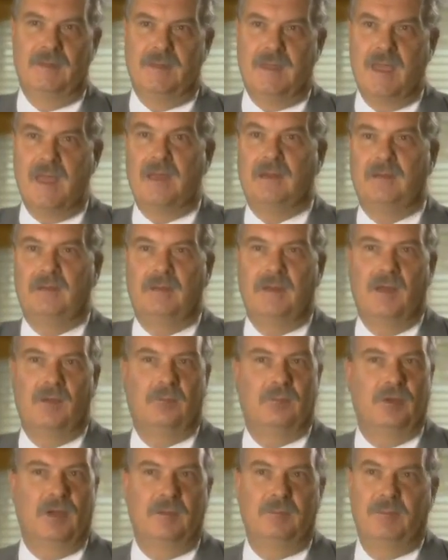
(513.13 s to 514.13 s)
dead and
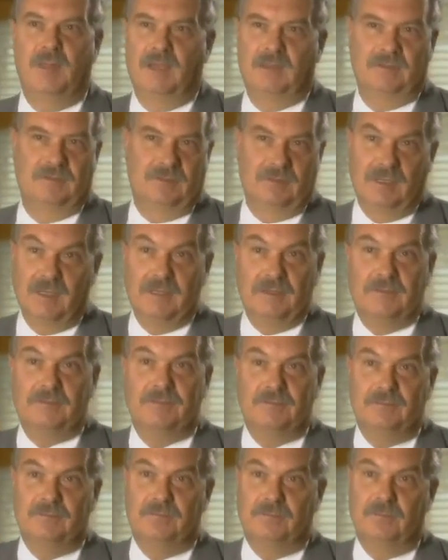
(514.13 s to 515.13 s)
now brought back to
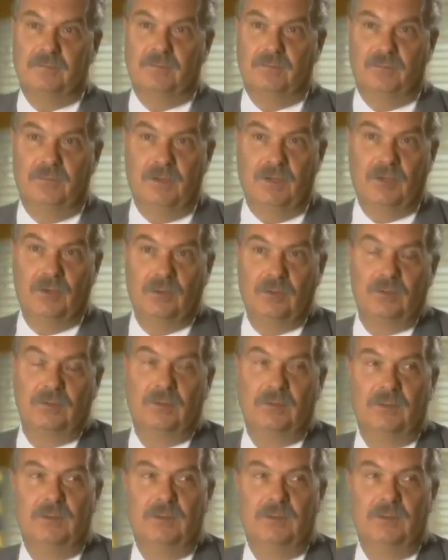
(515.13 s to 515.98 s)
life, you know.